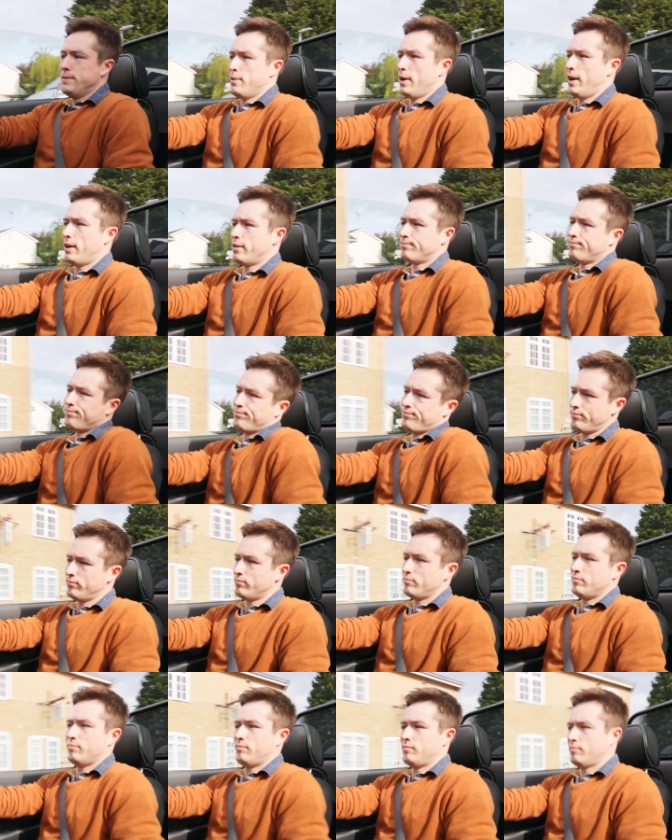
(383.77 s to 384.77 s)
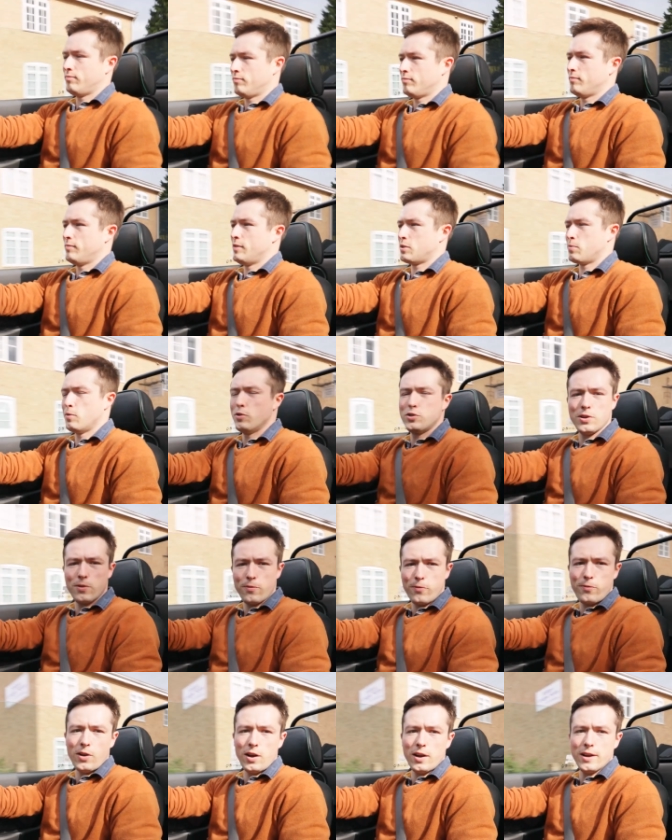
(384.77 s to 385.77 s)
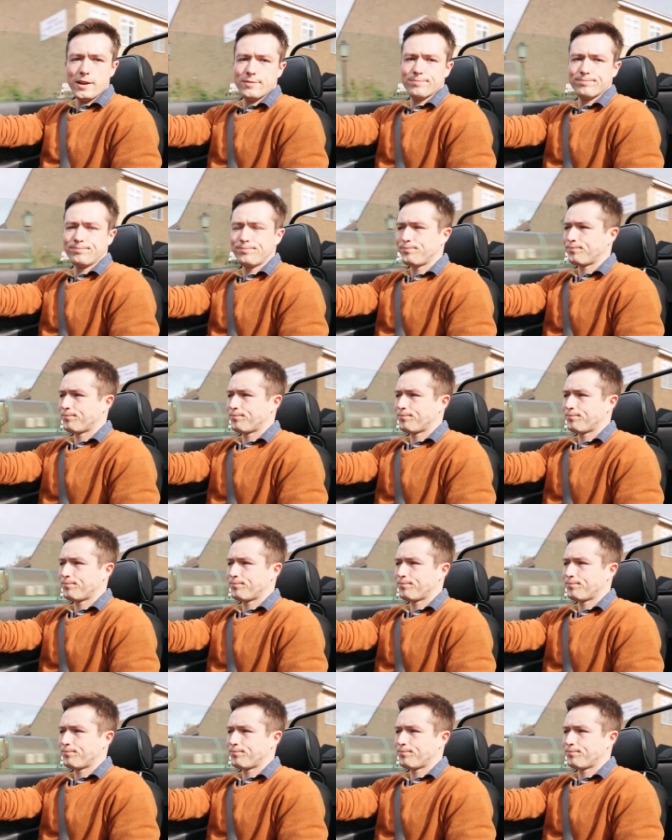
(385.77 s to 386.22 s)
well, it's mostly fine.